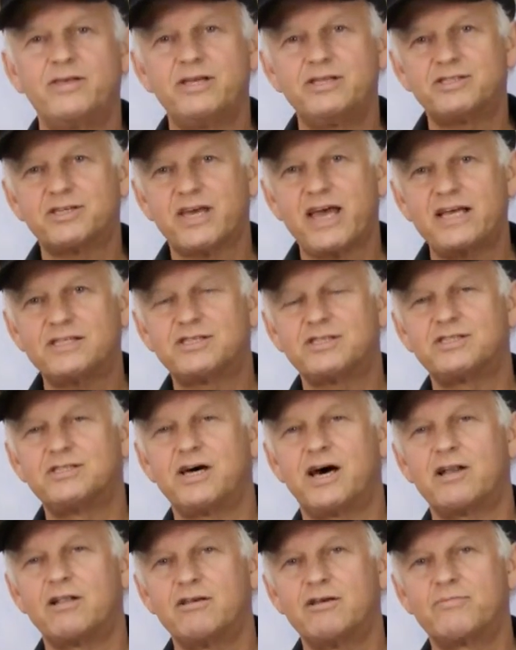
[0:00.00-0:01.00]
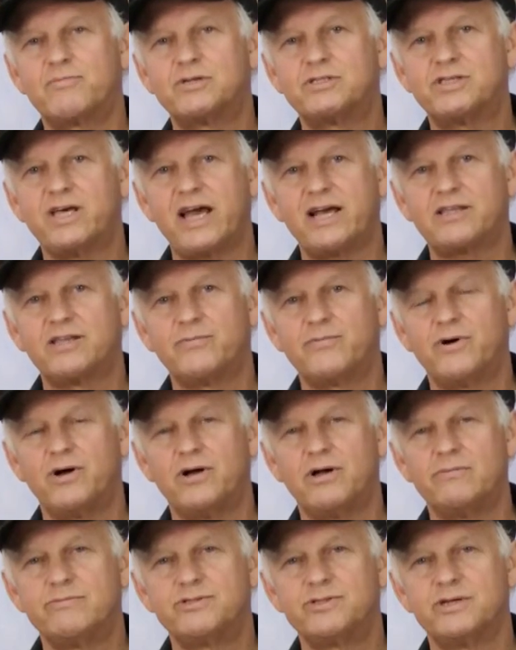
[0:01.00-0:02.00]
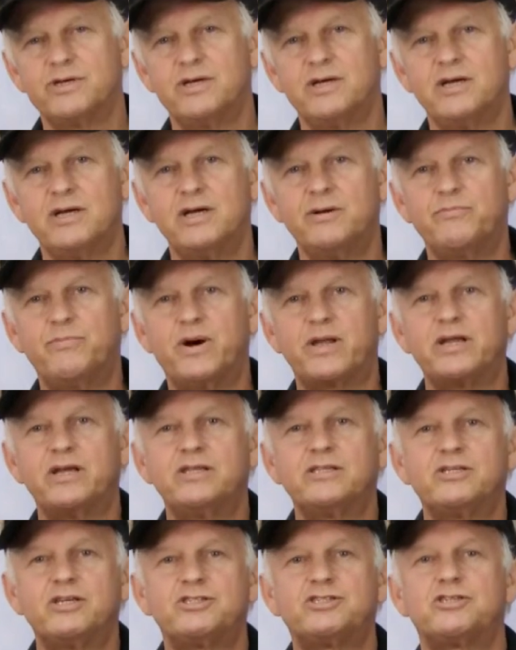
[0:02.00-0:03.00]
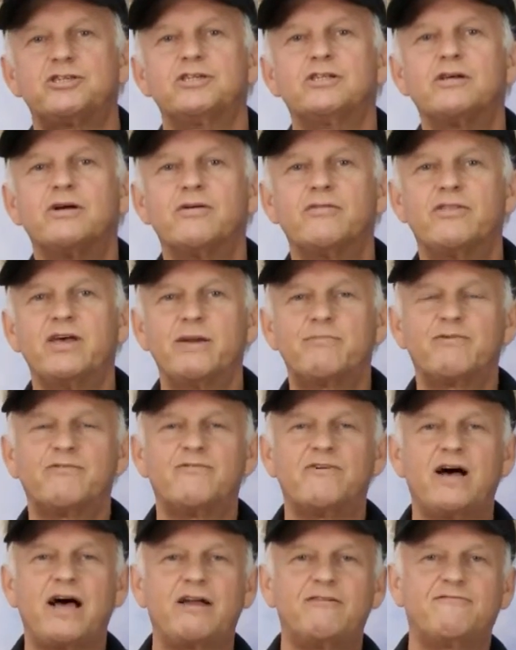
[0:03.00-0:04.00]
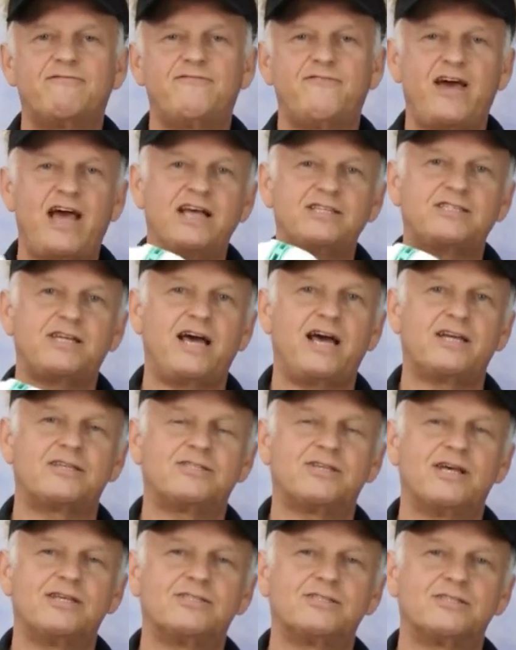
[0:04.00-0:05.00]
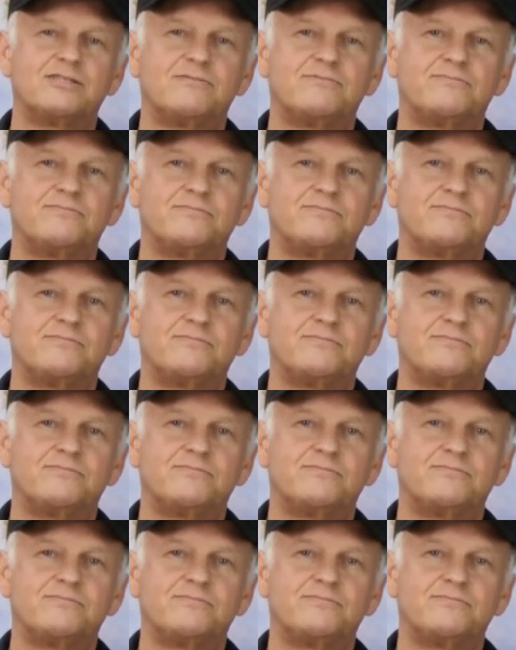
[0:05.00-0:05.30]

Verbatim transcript: These cases not only protect the bulbs, but in addition, they provide fast access.